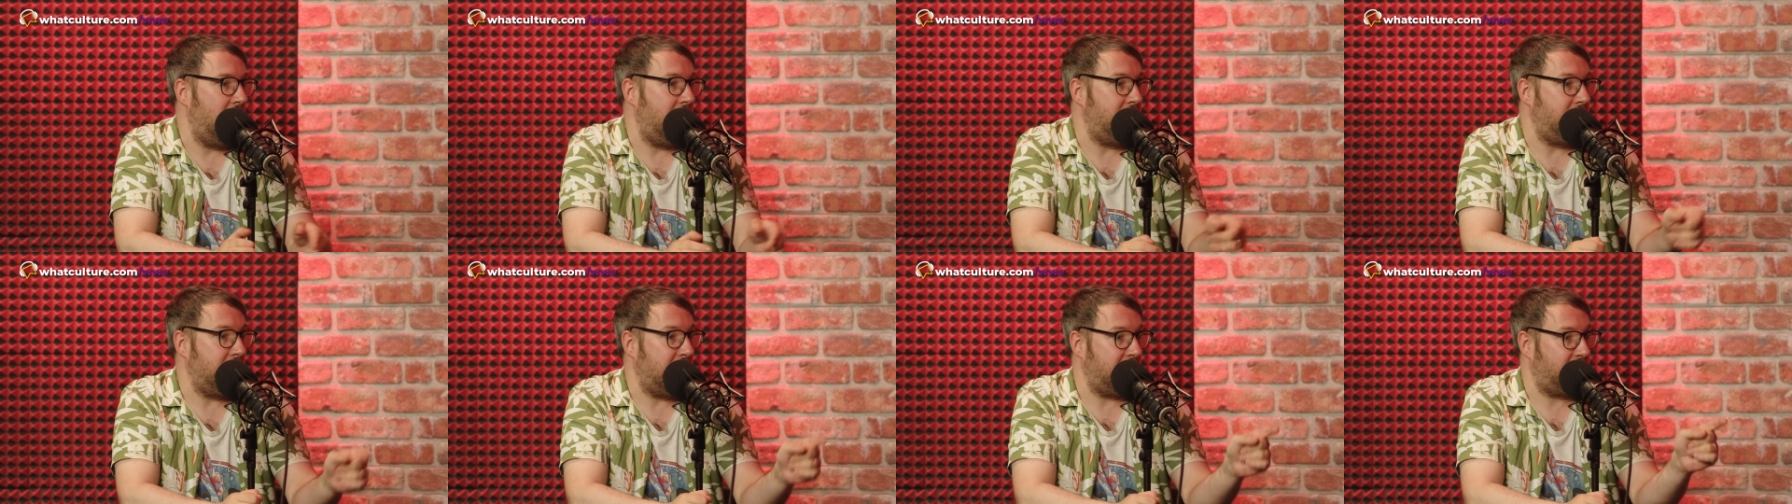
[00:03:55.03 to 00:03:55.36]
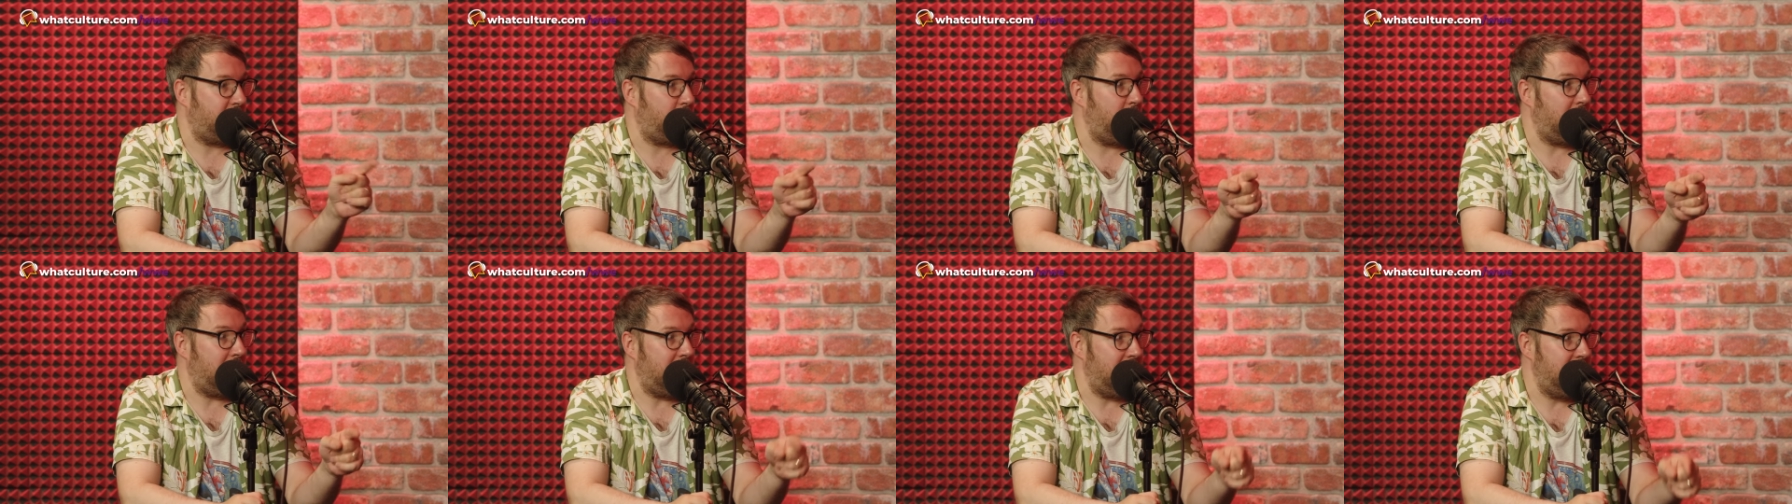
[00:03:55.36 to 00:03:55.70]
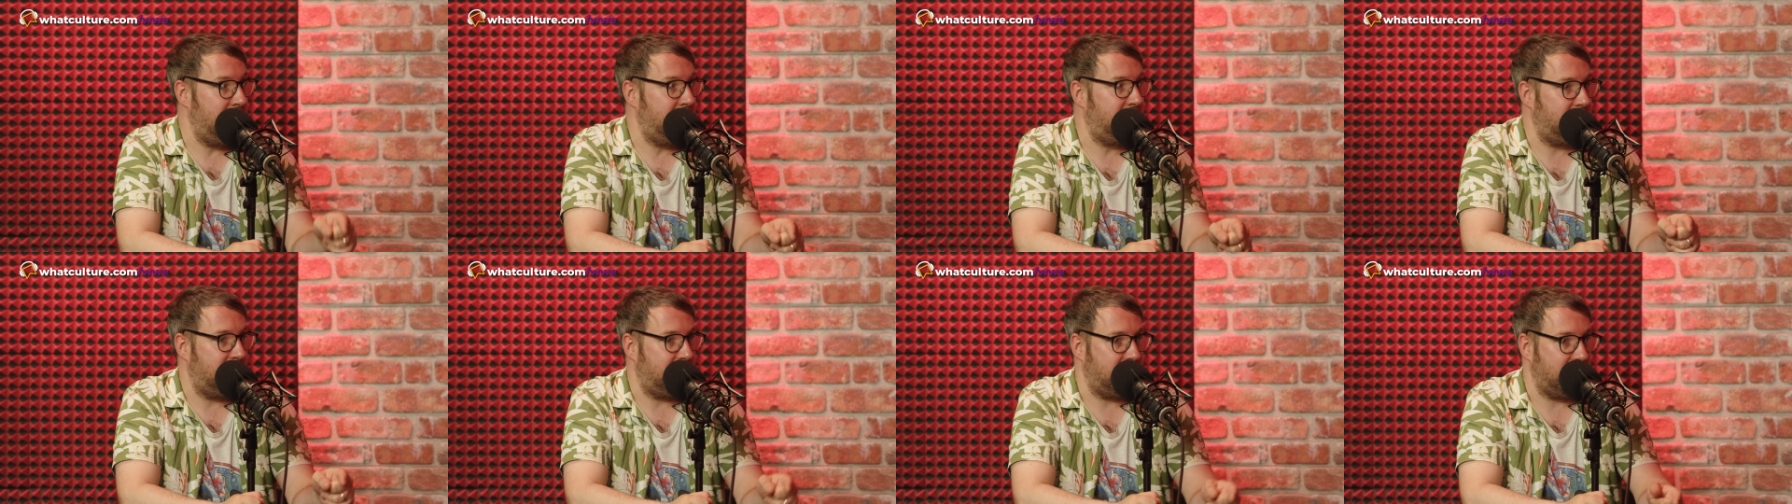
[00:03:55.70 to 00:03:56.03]
And that when
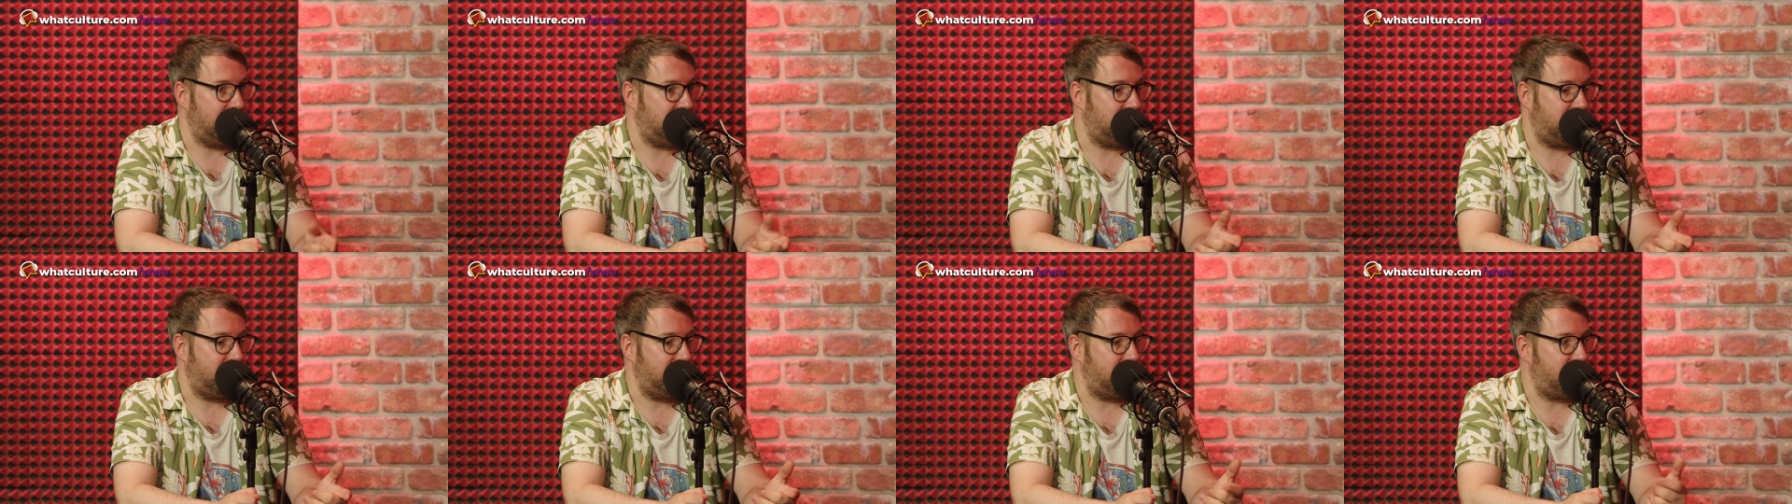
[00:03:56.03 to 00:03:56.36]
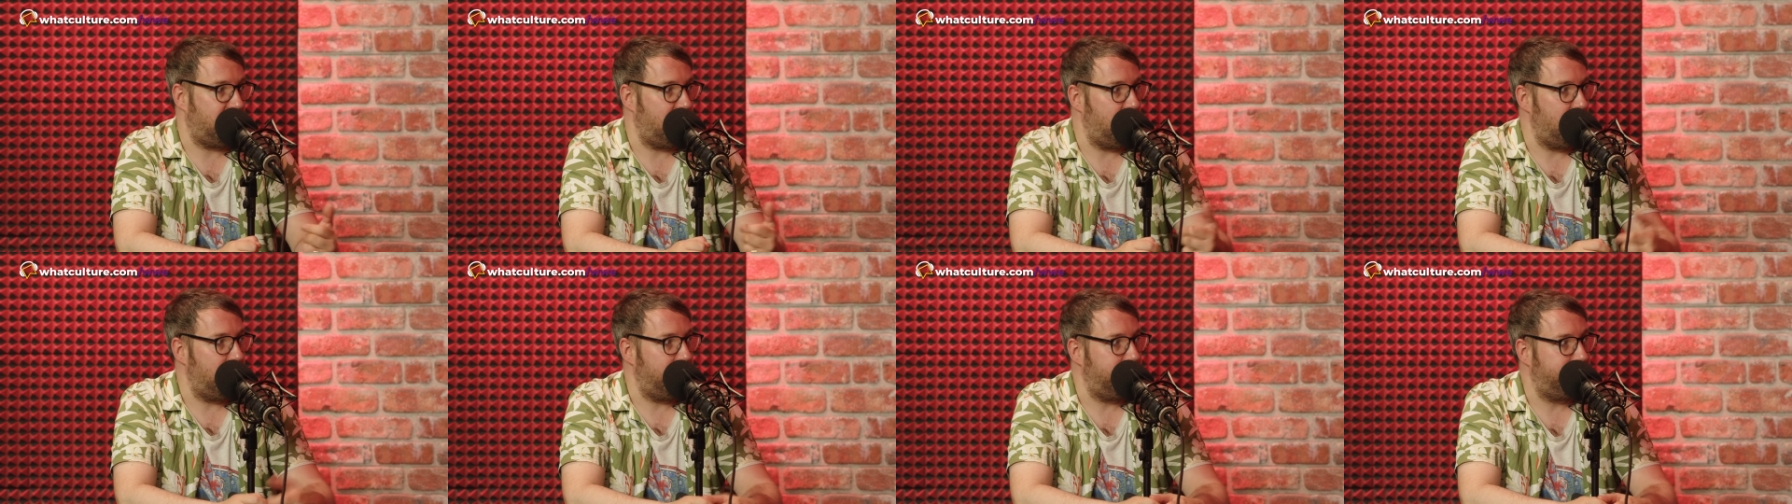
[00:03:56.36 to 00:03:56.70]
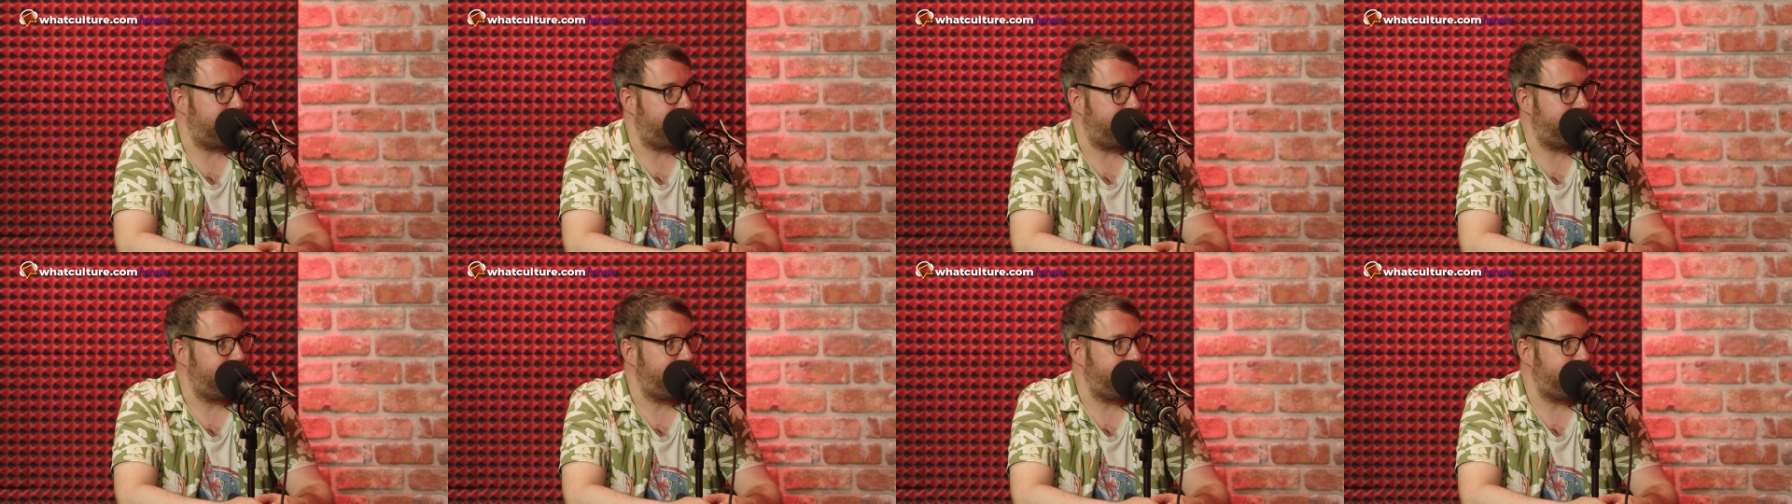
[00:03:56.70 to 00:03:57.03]
he said that's just Rowan,
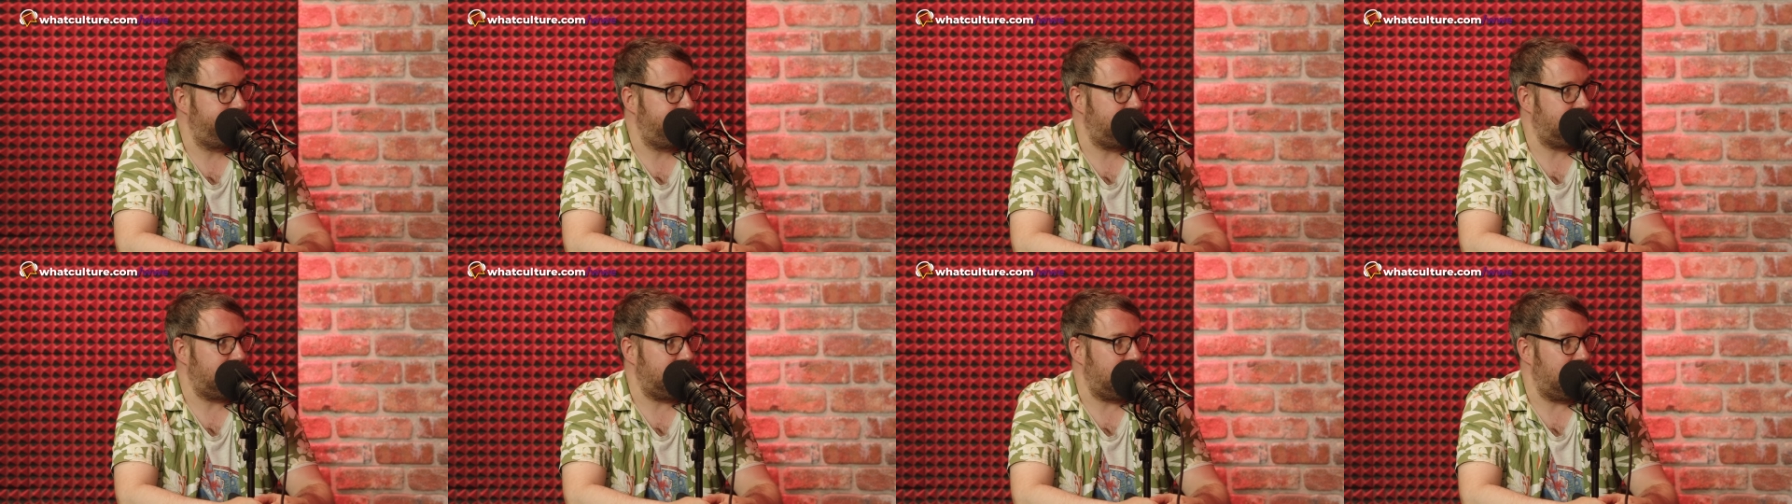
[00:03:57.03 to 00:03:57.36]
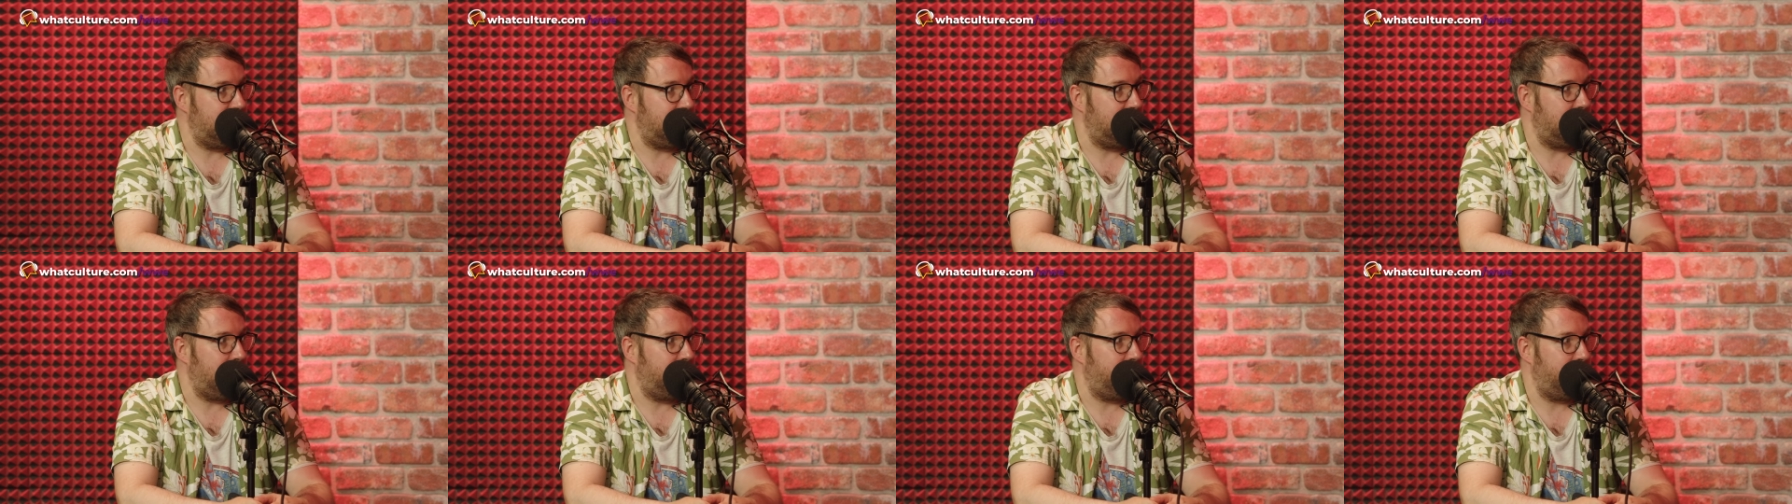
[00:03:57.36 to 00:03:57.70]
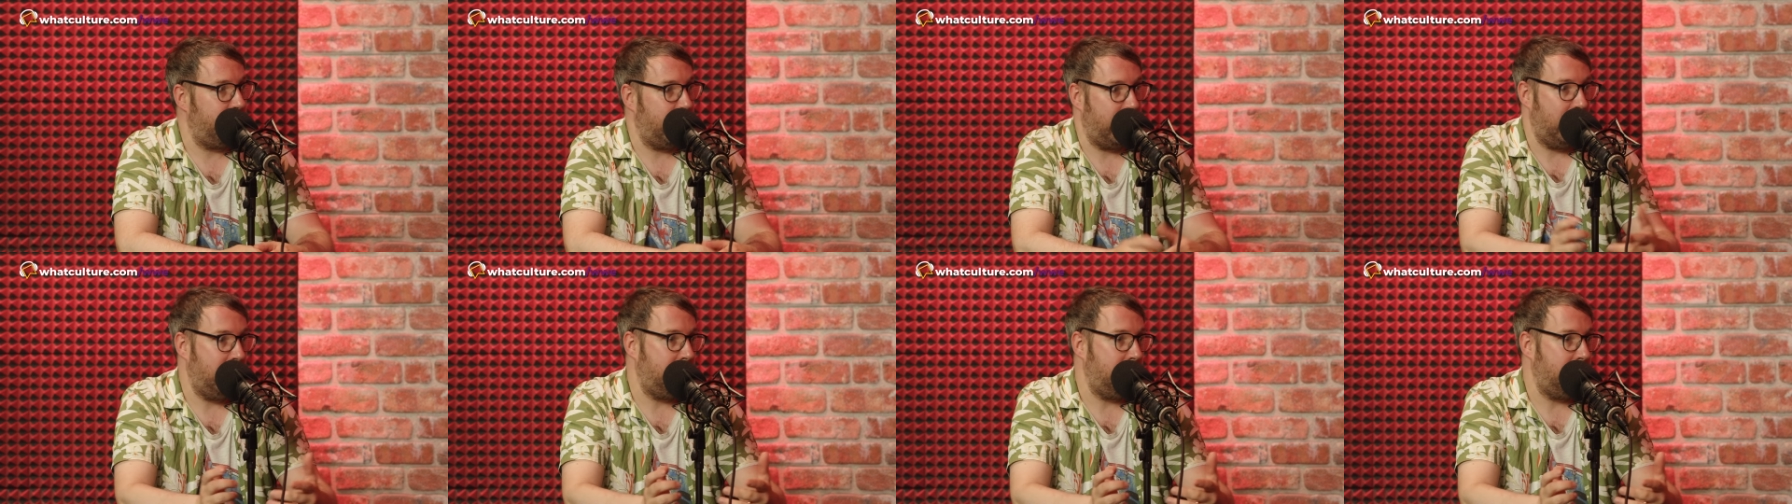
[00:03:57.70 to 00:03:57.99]
like you know,